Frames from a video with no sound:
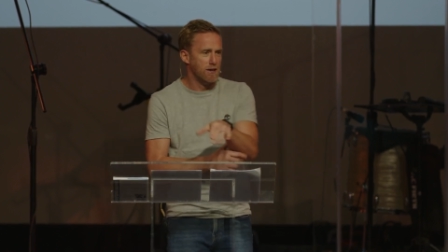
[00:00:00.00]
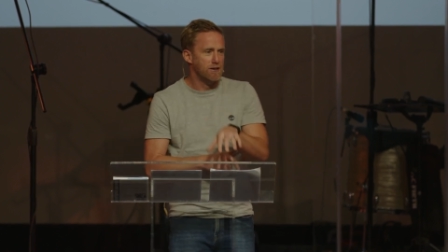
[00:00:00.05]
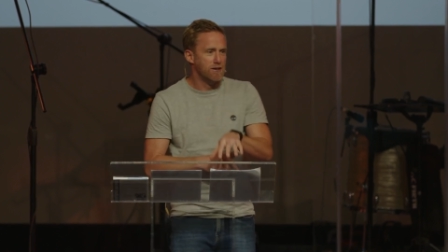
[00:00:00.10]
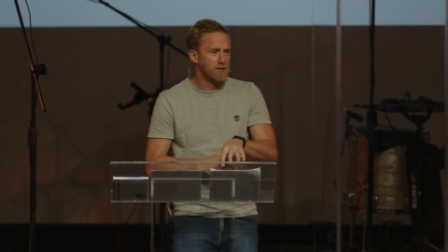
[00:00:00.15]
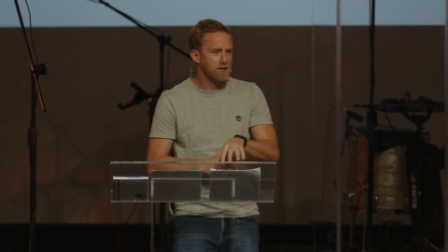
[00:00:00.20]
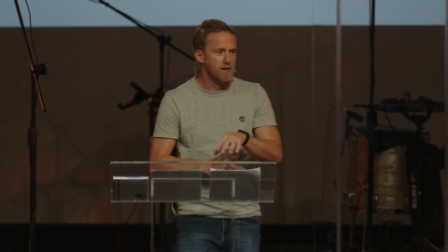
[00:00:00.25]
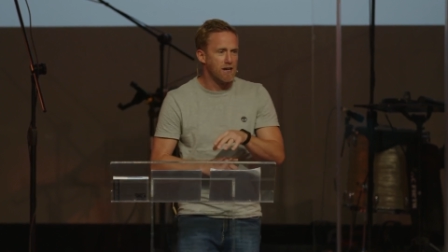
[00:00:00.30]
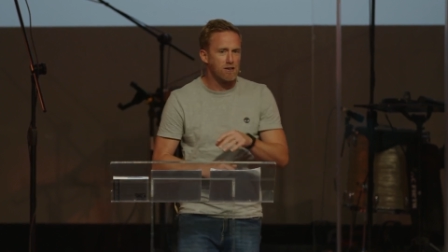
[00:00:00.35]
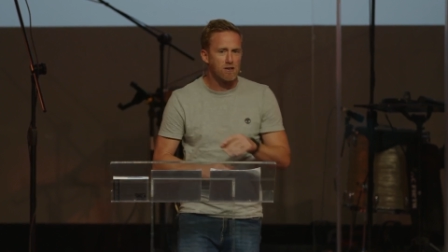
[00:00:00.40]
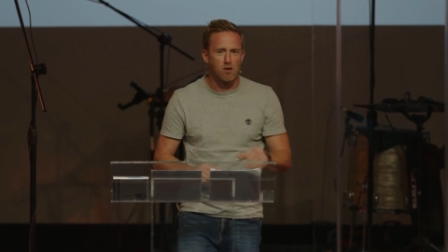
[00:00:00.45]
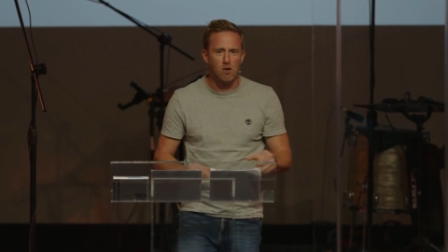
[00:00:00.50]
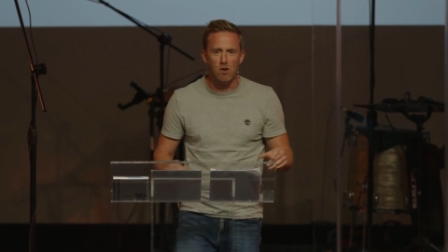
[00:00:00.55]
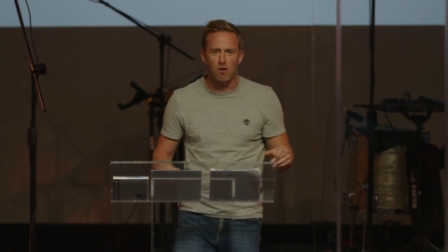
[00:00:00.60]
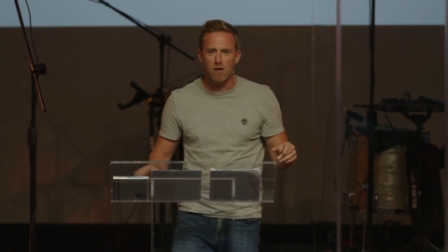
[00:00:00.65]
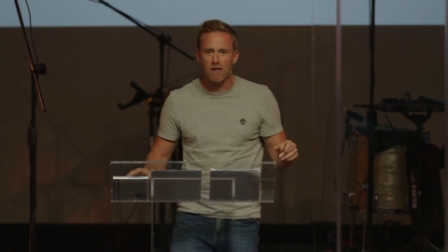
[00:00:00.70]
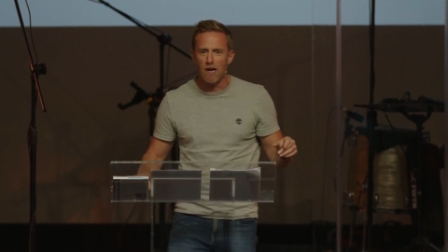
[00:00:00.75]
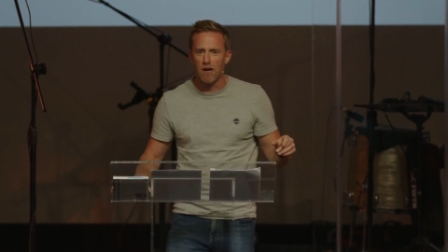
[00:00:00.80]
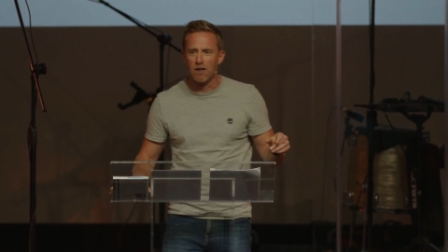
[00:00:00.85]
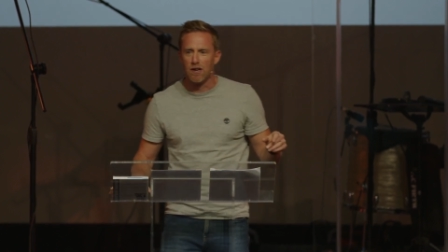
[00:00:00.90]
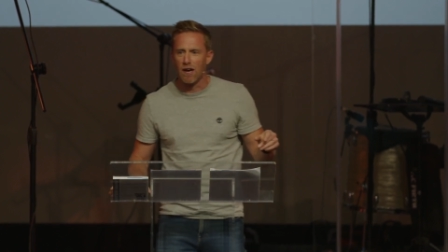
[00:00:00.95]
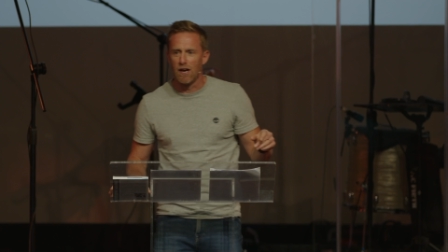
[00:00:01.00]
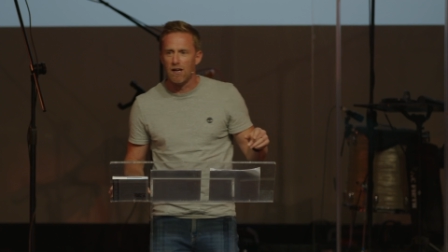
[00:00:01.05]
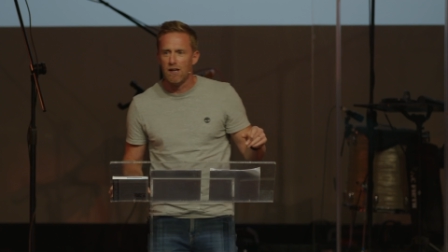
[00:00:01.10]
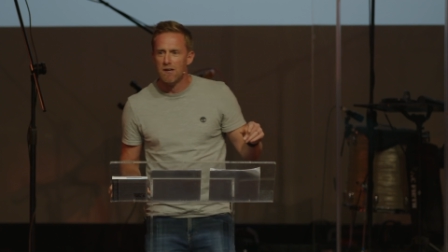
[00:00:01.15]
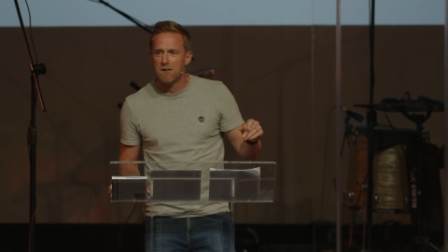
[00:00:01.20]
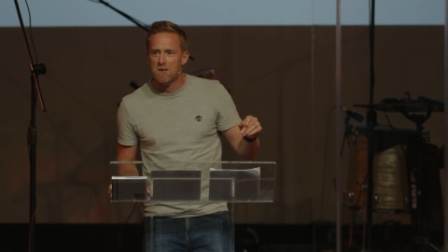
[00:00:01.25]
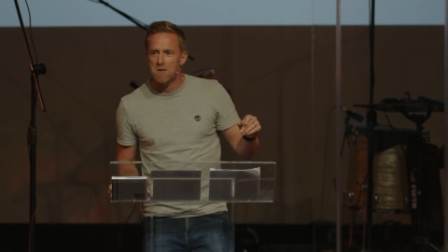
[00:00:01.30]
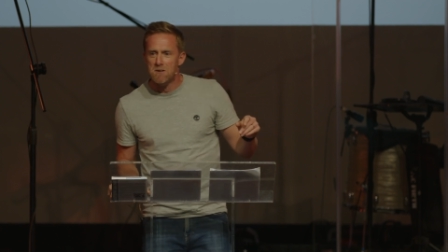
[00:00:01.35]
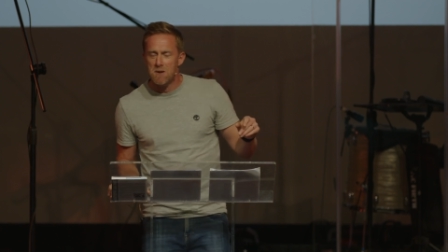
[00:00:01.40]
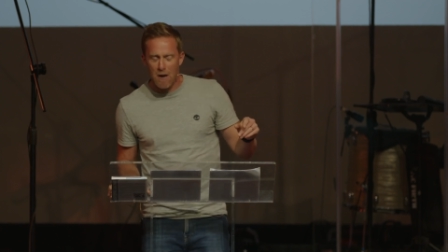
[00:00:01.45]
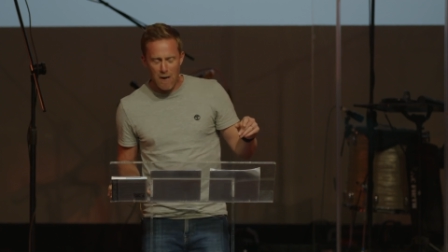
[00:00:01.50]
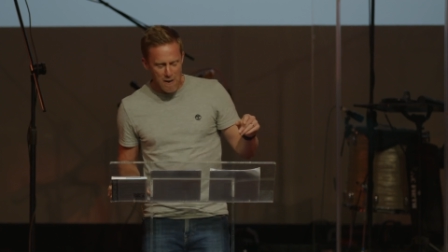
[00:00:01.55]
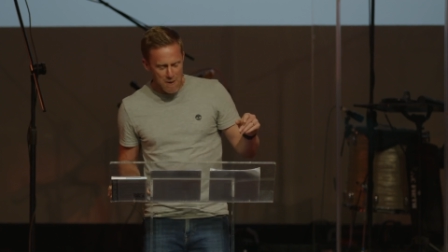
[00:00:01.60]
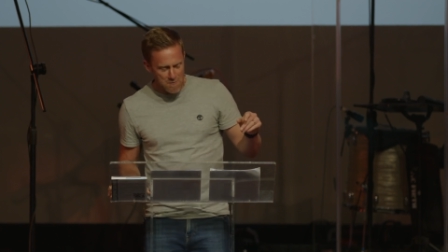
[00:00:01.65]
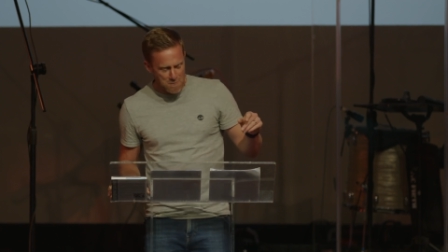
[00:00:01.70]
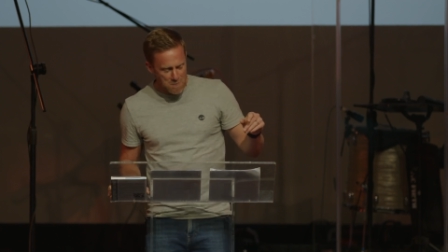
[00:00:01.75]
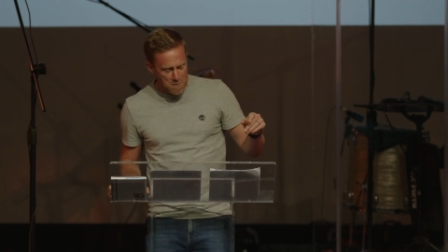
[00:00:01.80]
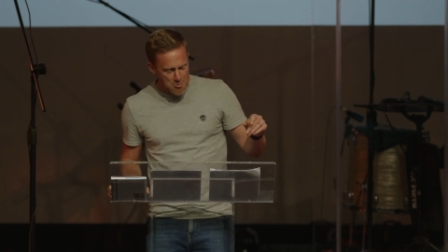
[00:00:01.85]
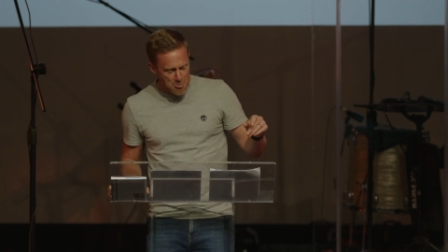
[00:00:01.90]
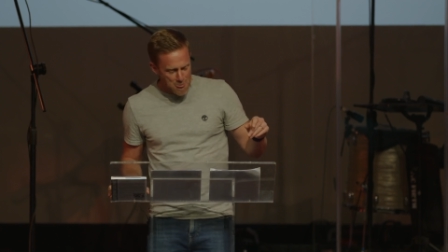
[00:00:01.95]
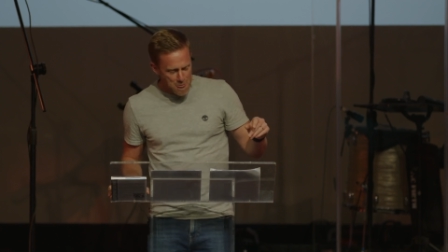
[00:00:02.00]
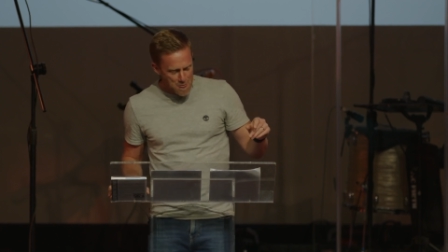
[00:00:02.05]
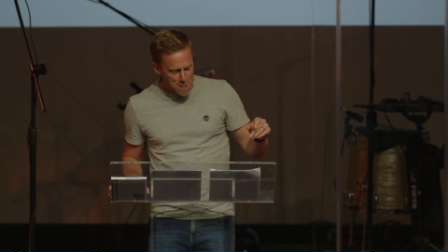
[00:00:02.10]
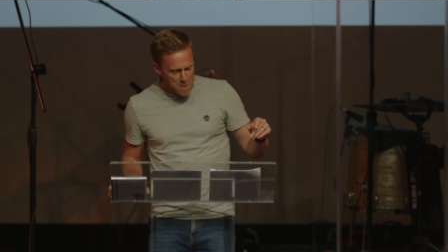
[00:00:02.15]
in this next story, okay? Um,